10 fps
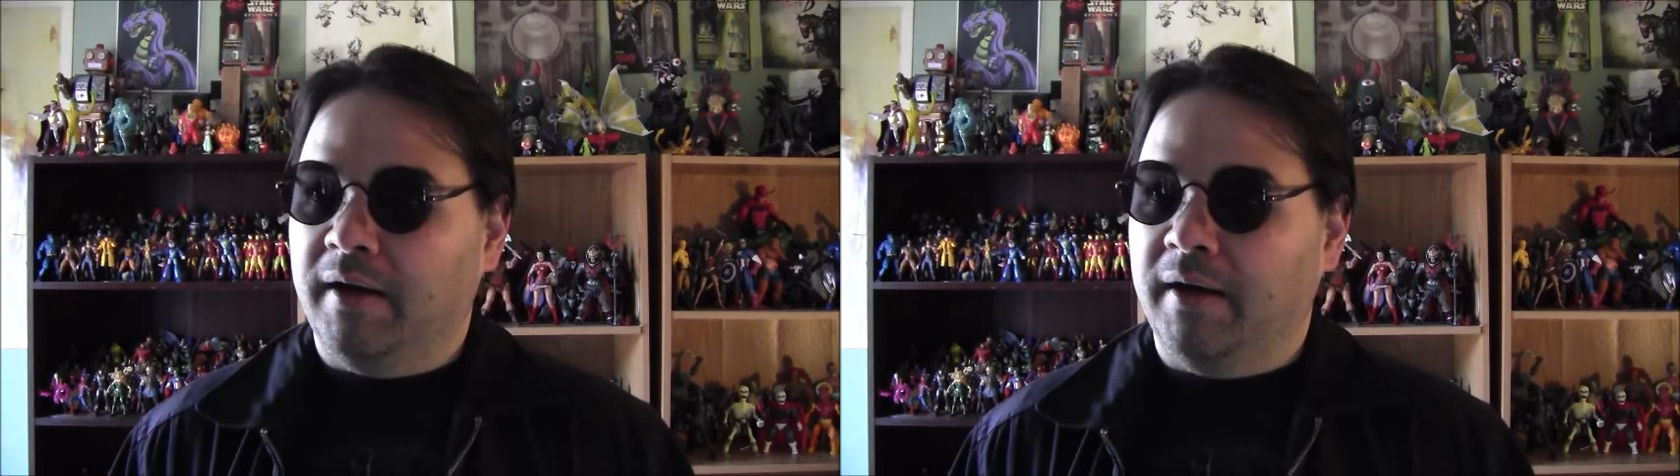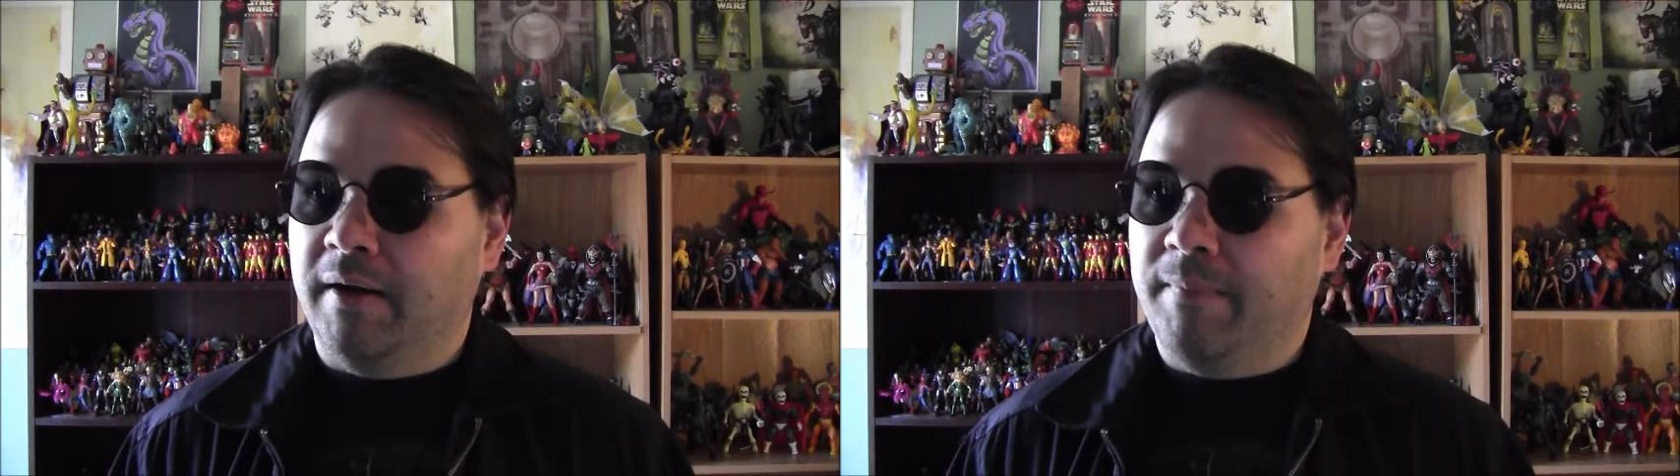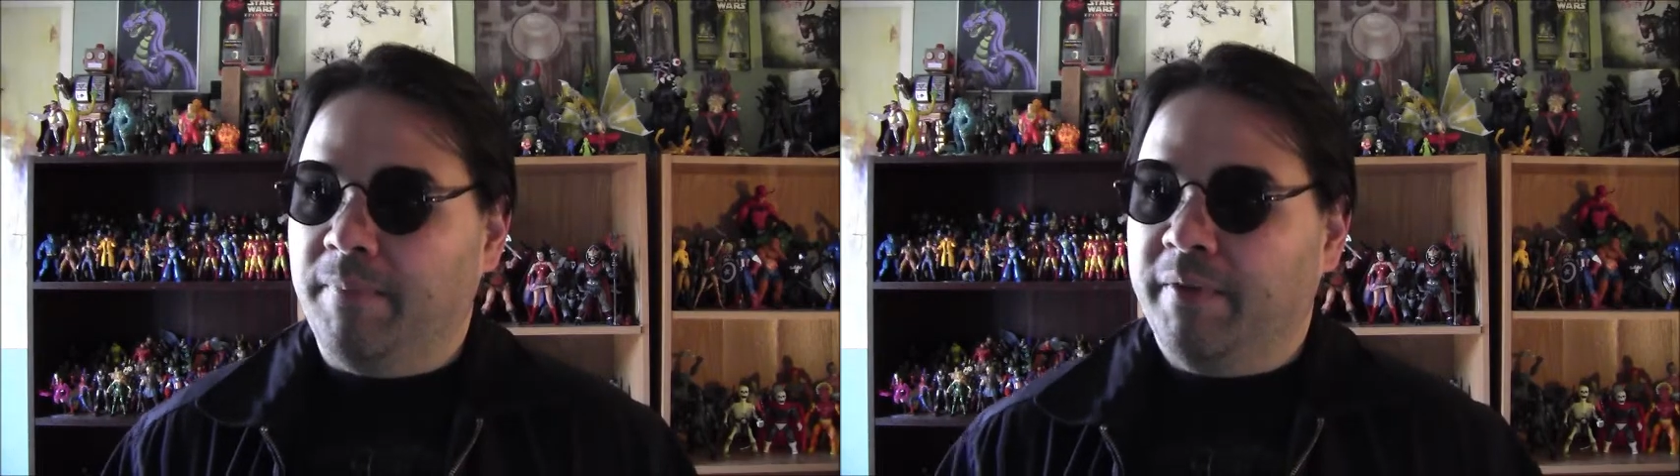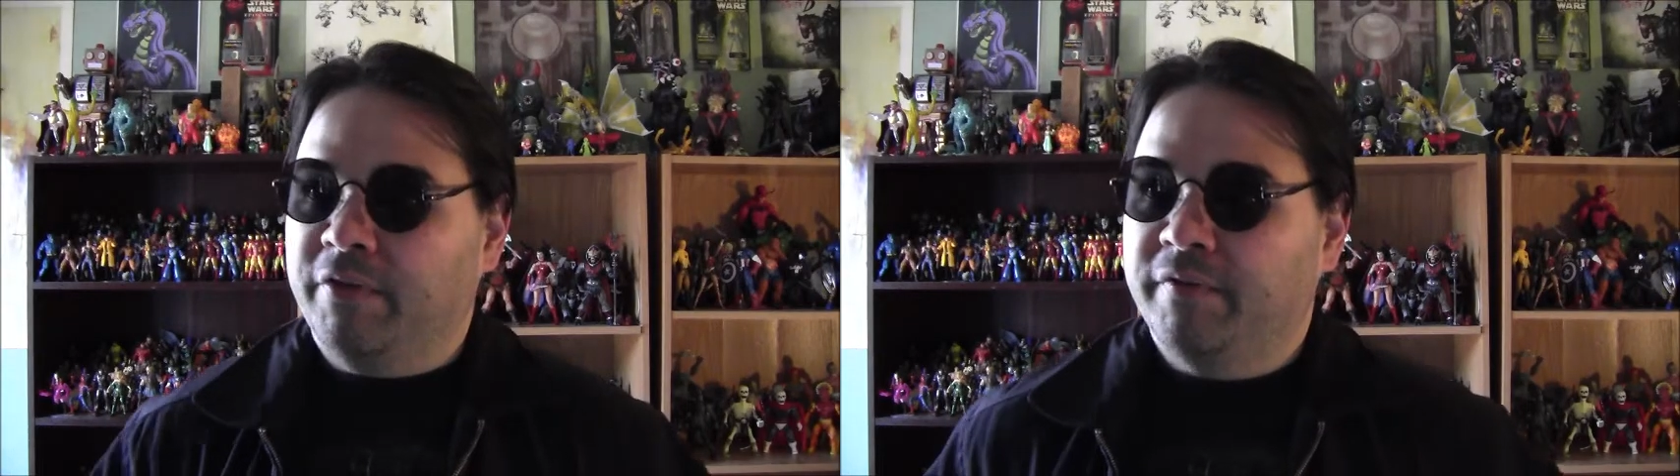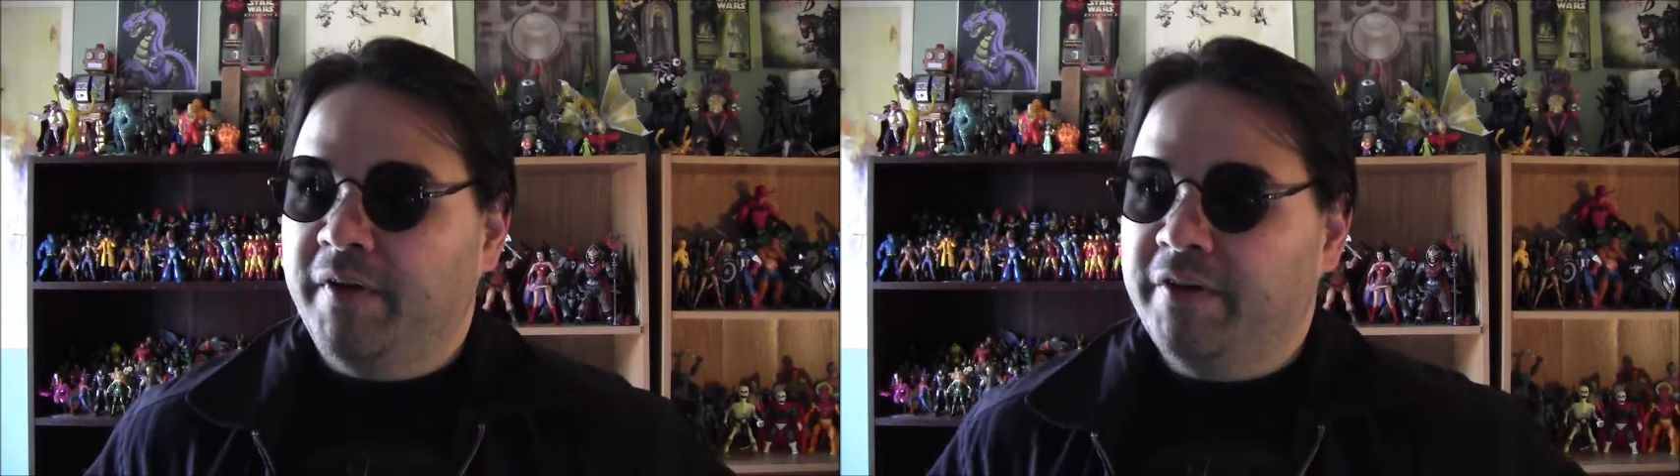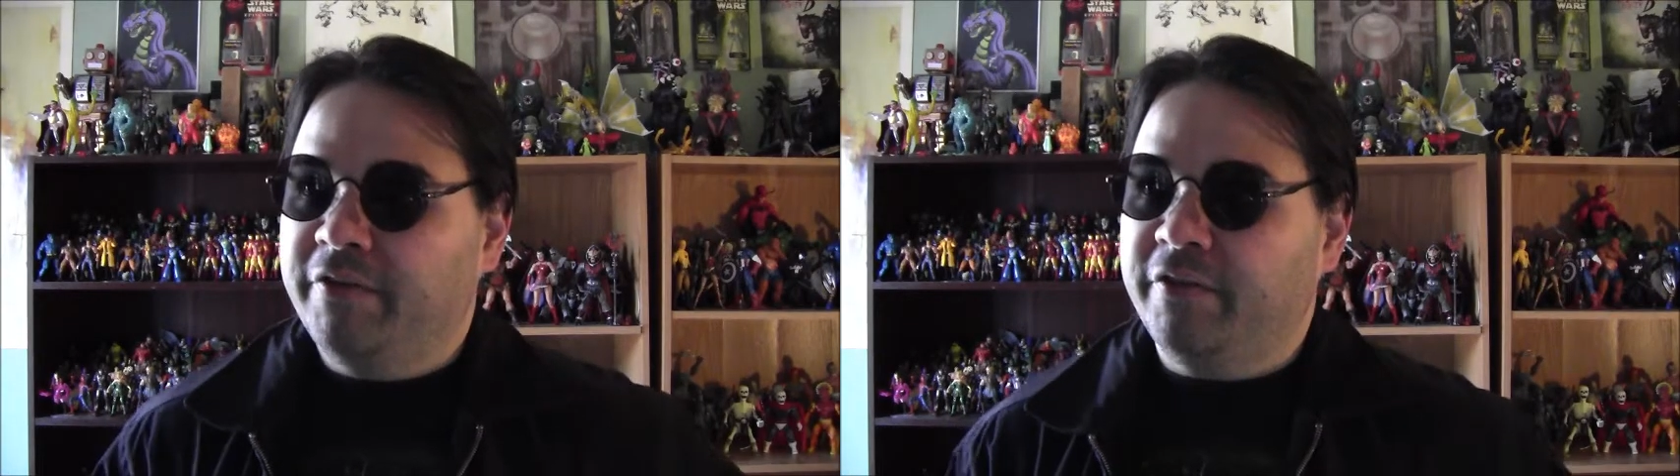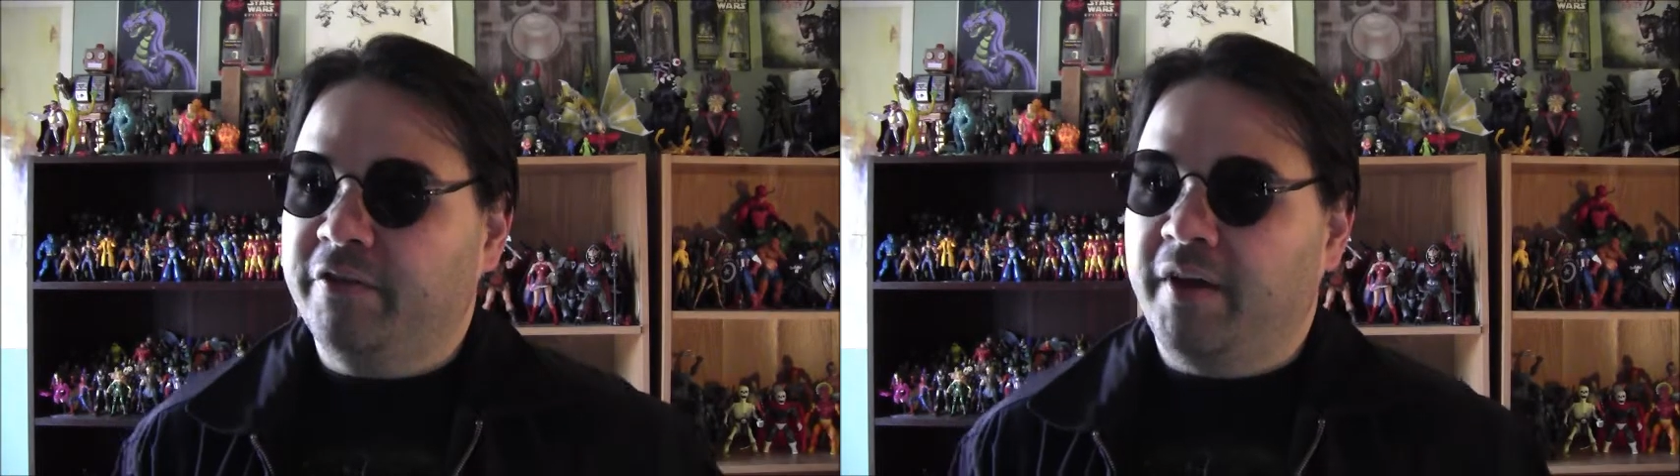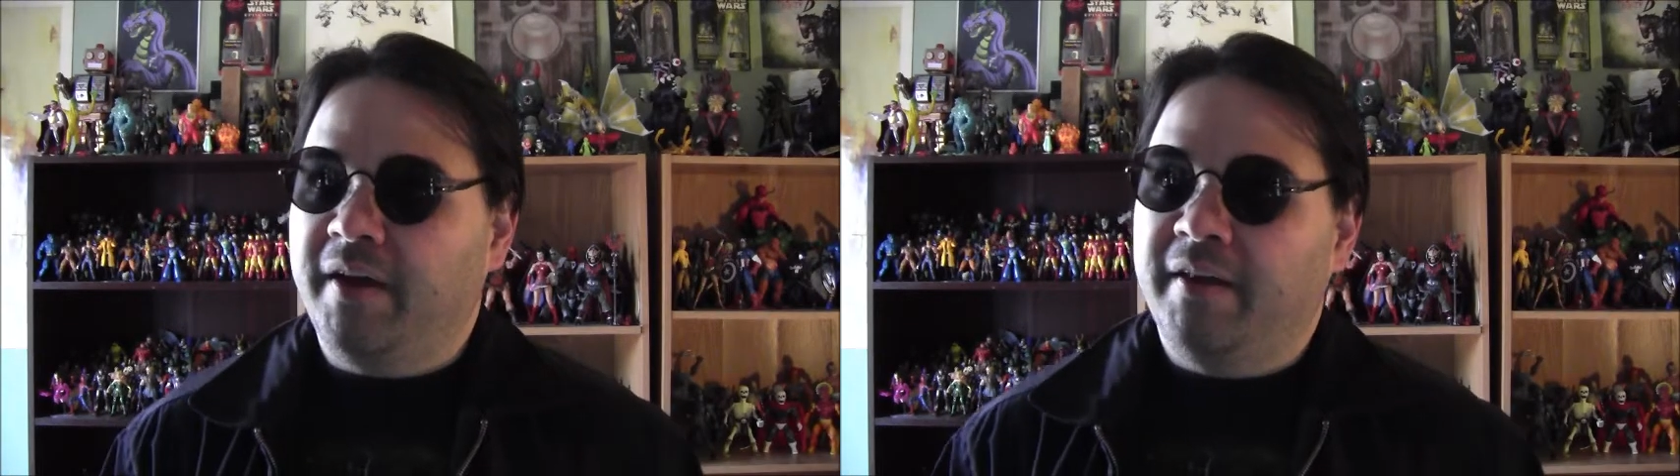um, suffice to
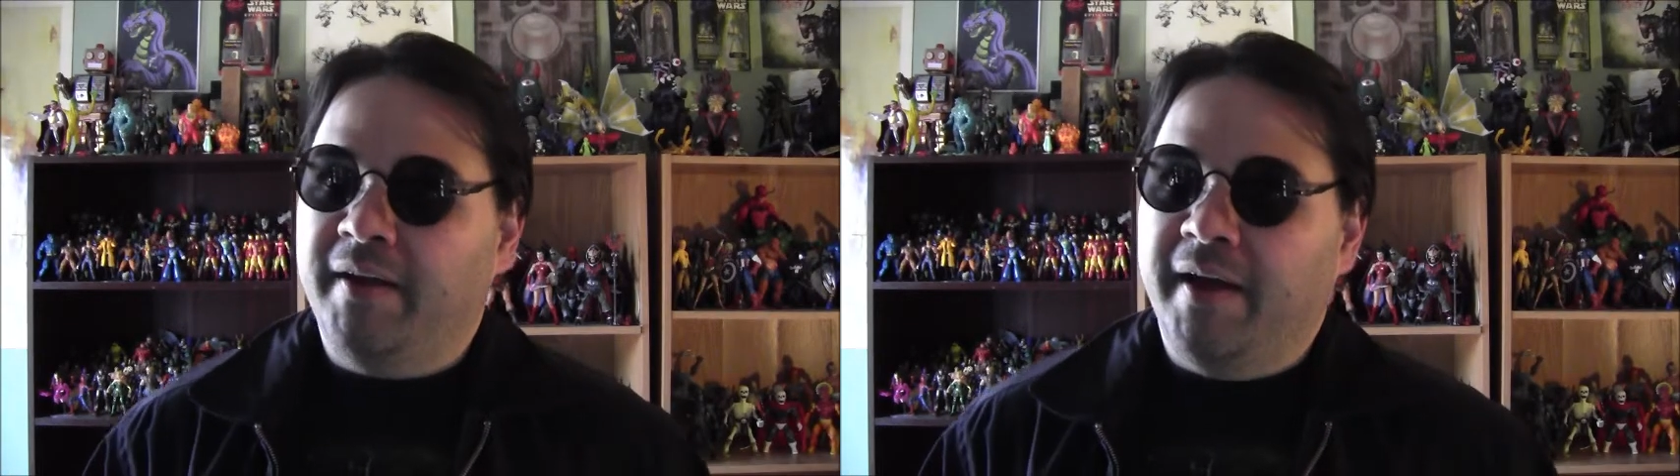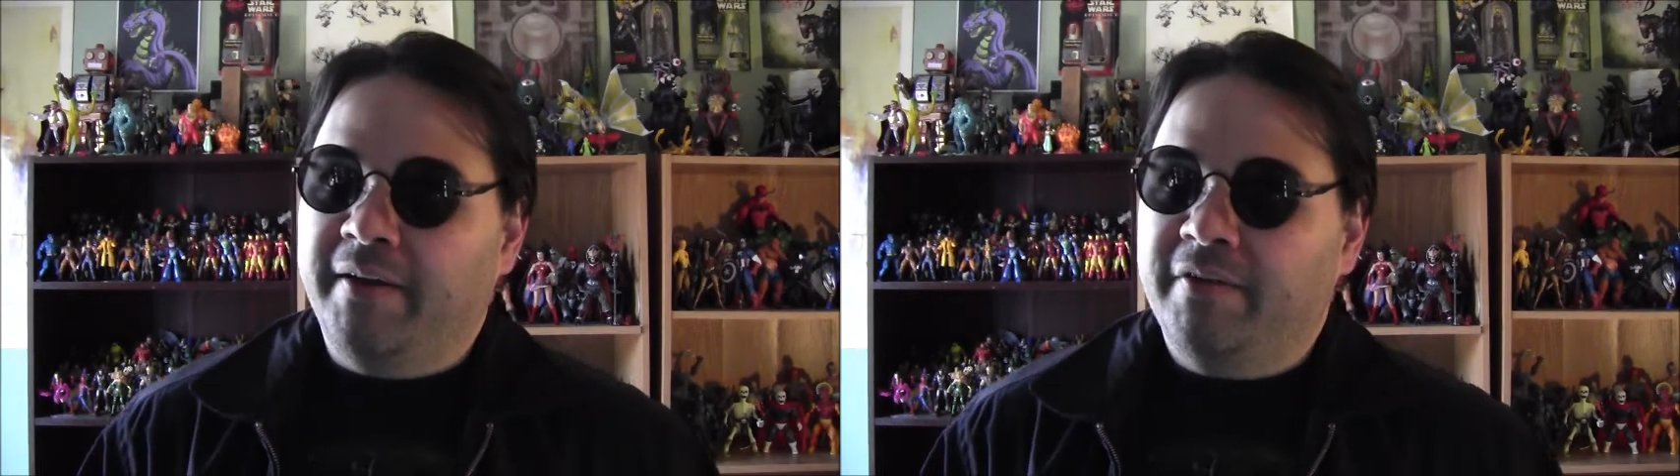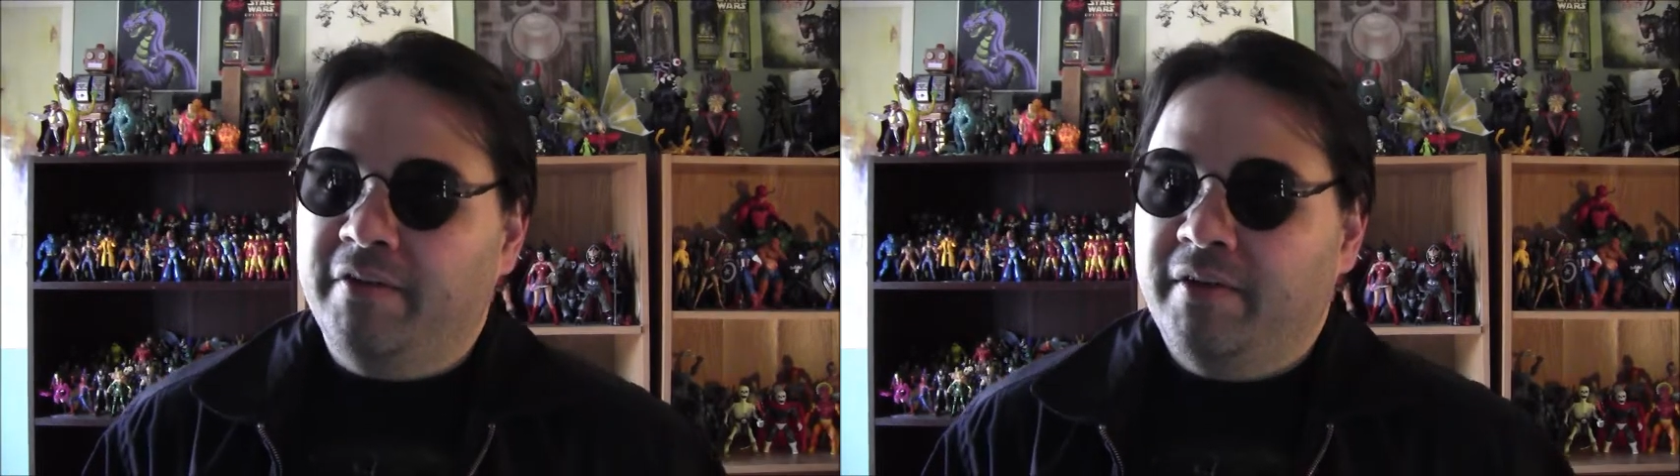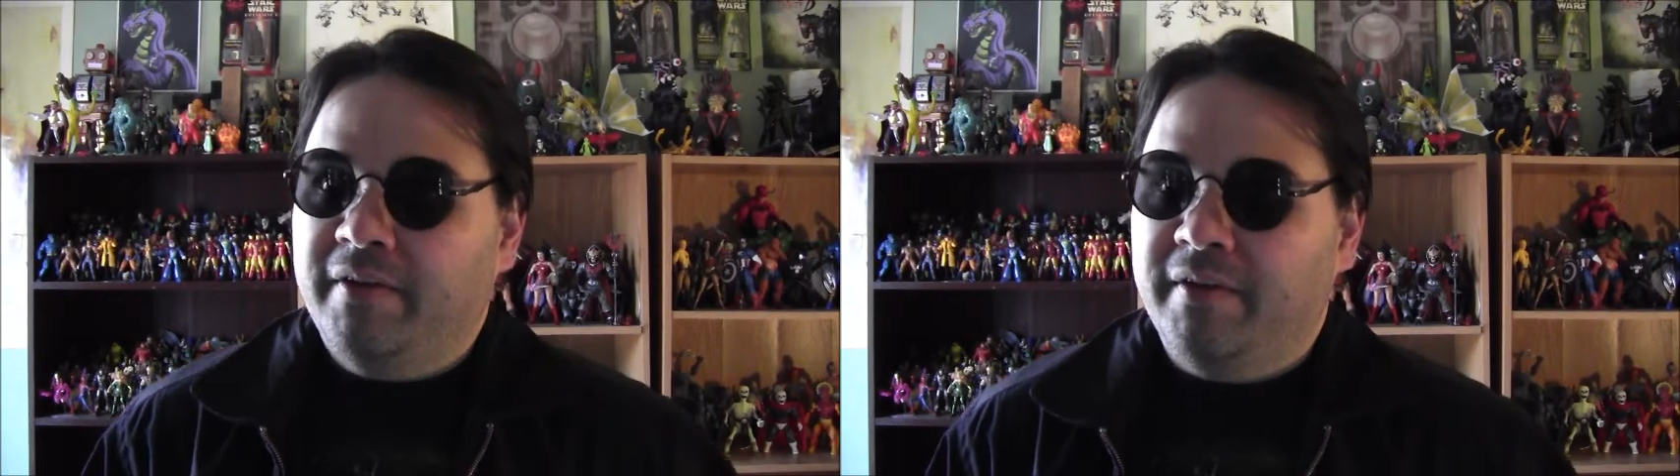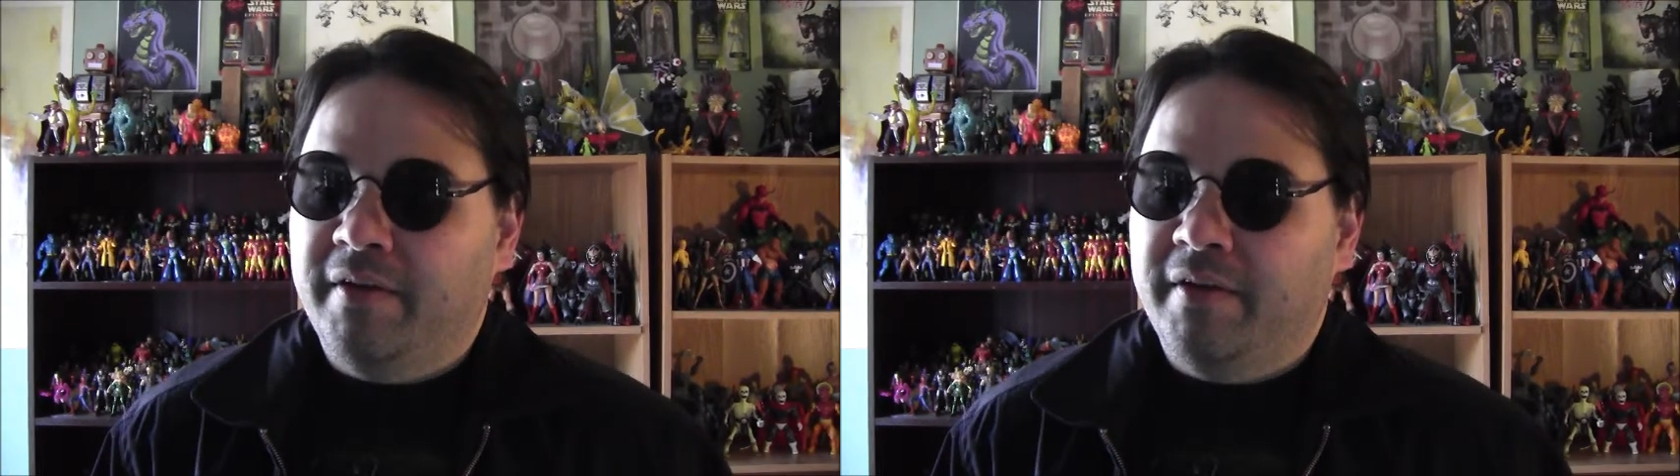say that